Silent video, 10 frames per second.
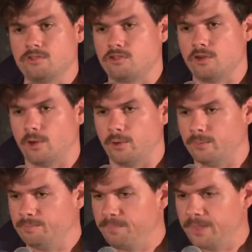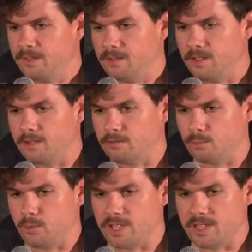show is
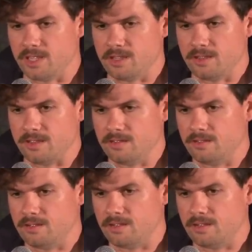we,